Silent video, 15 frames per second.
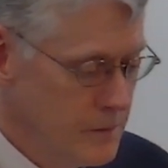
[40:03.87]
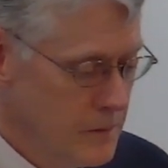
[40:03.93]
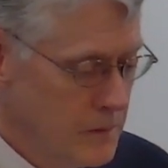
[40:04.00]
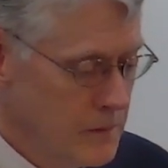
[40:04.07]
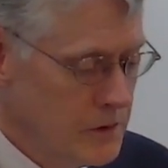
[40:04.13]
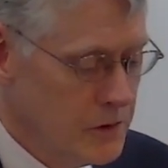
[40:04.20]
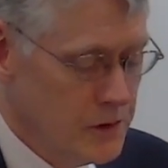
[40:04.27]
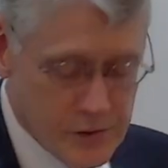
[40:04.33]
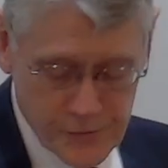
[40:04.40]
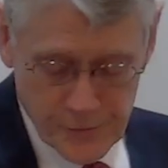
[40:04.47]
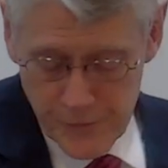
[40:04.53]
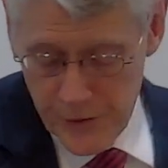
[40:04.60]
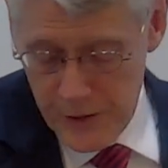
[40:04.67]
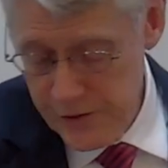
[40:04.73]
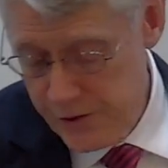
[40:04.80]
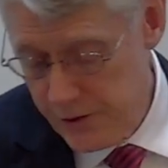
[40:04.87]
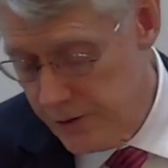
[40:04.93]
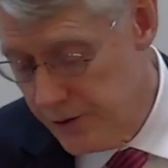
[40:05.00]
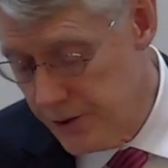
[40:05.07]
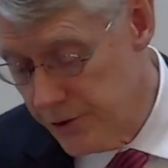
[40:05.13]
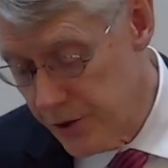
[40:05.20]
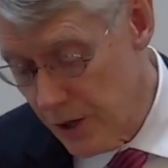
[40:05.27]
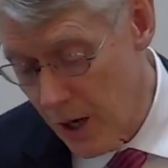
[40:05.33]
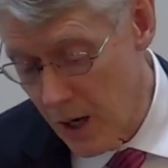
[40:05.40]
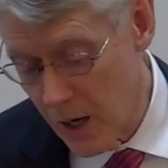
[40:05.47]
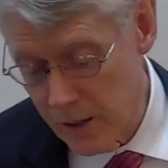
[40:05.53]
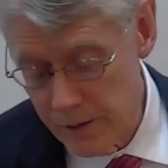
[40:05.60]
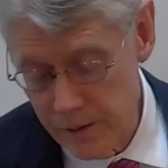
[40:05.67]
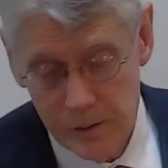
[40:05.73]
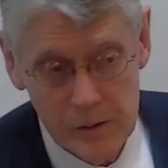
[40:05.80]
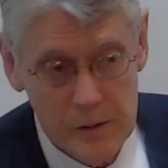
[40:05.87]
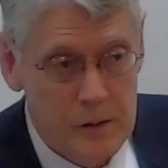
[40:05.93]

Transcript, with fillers: So, this vision to John